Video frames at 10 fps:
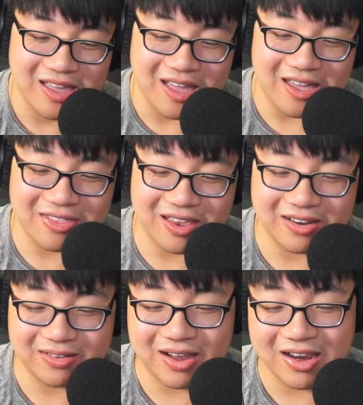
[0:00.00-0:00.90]
and
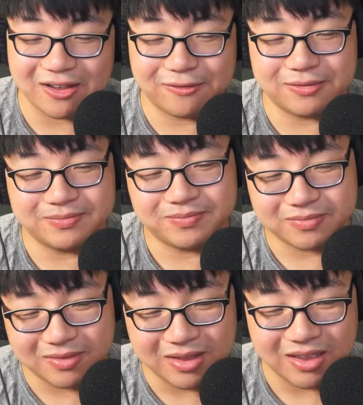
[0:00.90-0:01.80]
then kind of
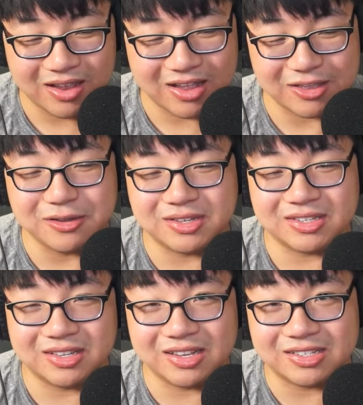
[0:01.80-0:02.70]

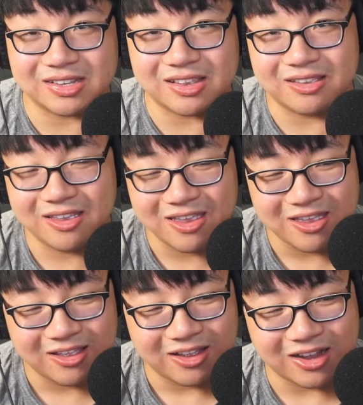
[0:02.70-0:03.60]
uses this
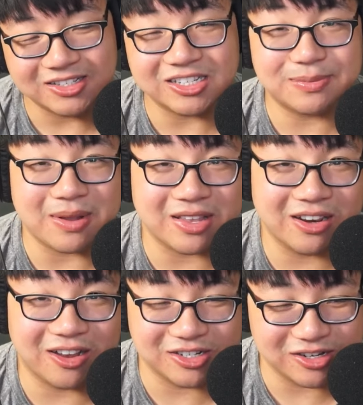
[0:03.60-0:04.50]
unsuspecting
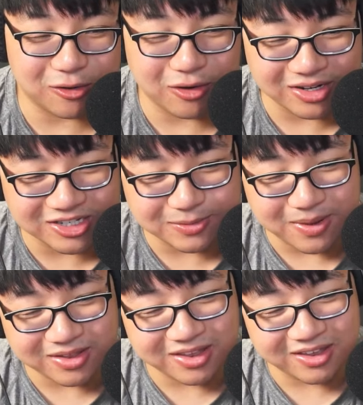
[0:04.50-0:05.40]
logic, or
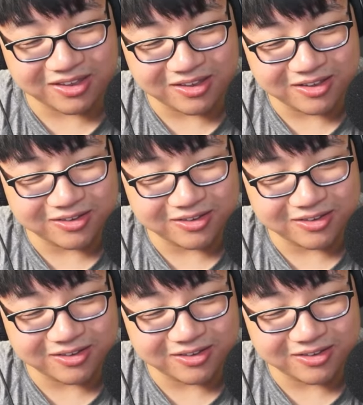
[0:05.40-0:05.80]
unsuspecting,